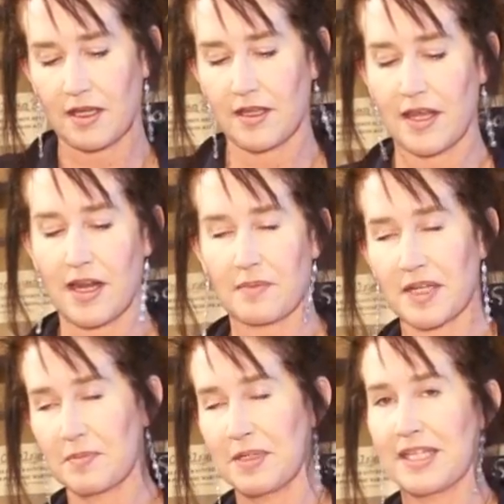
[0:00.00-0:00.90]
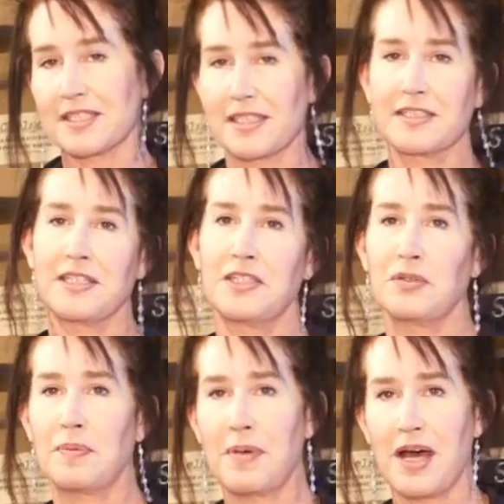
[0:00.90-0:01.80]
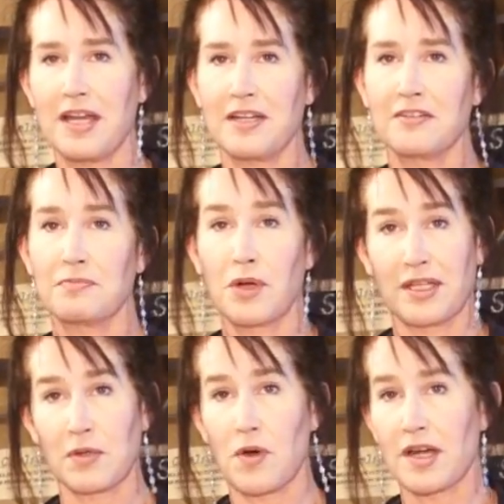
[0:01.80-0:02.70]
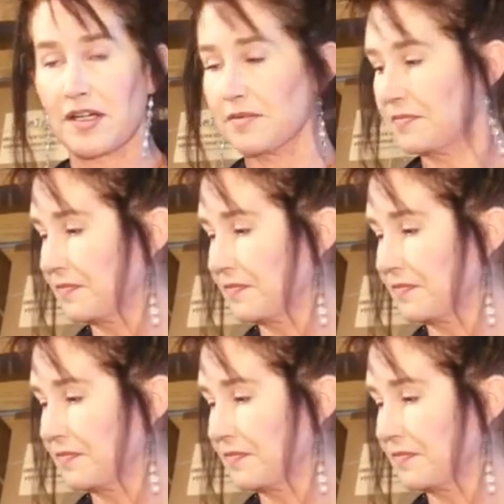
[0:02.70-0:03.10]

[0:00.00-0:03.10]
and then I'm going to place this into a pot of boiling water.